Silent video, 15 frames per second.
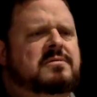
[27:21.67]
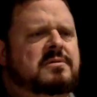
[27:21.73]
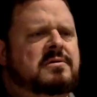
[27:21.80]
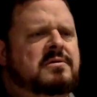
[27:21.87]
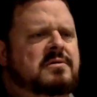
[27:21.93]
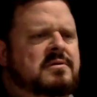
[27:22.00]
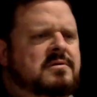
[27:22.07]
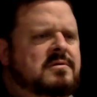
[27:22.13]

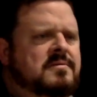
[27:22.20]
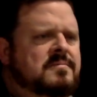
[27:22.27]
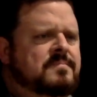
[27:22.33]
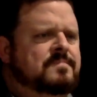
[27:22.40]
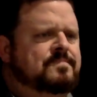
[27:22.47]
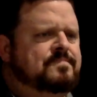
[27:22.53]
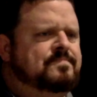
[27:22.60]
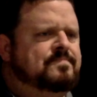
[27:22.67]

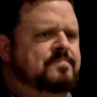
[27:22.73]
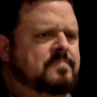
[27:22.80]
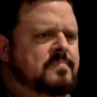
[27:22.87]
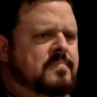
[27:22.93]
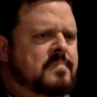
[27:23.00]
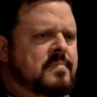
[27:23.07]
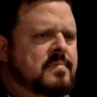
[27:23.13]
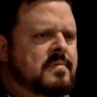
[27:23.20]

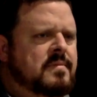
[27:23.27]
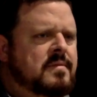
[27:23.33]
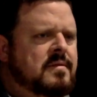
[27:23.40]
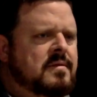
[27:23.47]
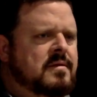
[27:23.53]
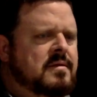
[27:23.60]
(silence)